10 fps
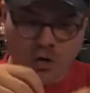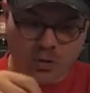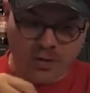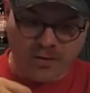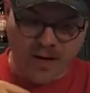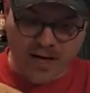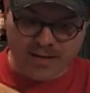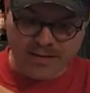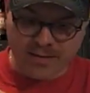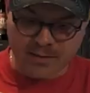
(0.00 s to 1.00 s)
We've got
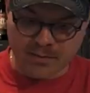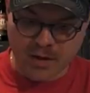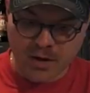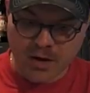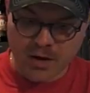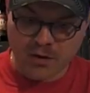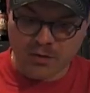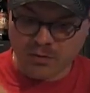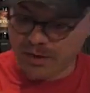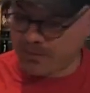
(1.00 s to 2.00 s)
some
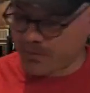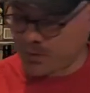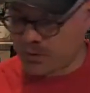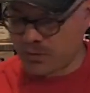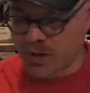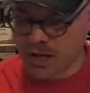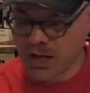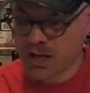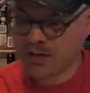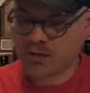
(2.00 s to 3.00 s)
grapefruit
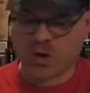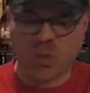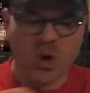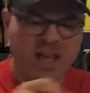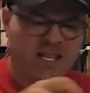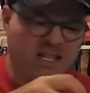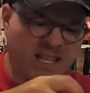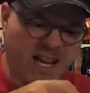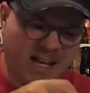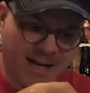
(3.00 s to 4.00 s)
sort of wedges
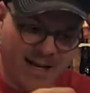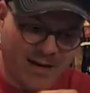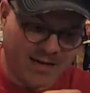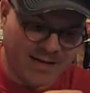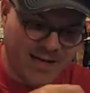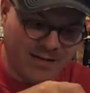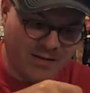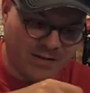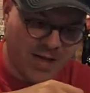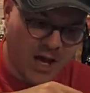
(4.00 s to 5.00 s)
kind of here, because that
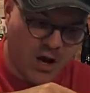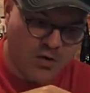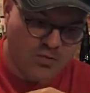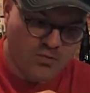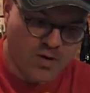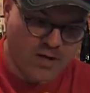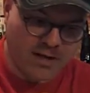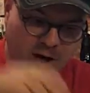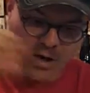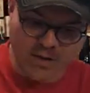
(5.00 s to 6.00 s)
looks really
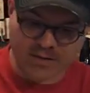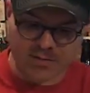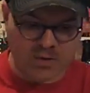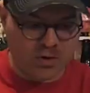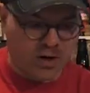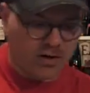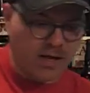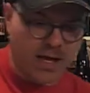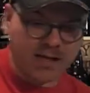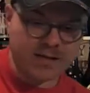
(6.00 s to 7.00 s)
awesome on our
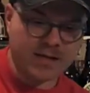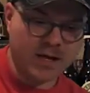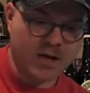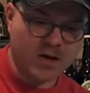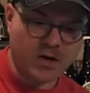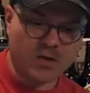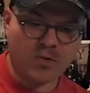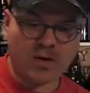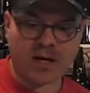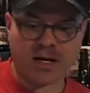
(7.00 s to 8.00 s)
glass.
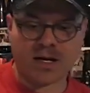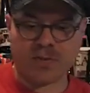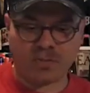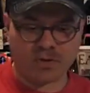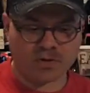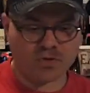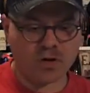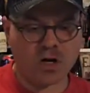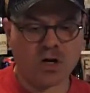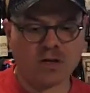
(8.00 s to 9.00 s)
We've got a couple of
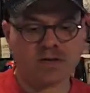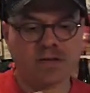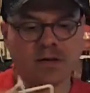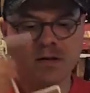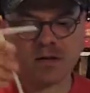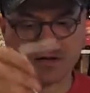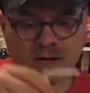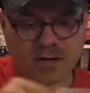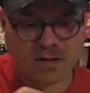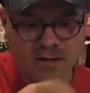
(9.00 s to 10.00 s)
straws.
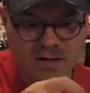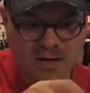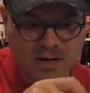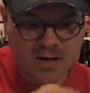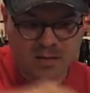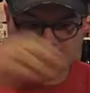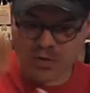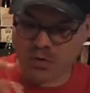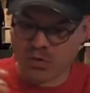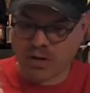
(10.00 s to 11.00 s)

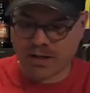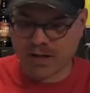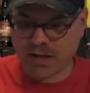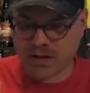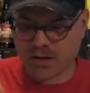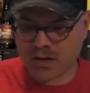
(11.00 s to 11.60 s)
Boom, one here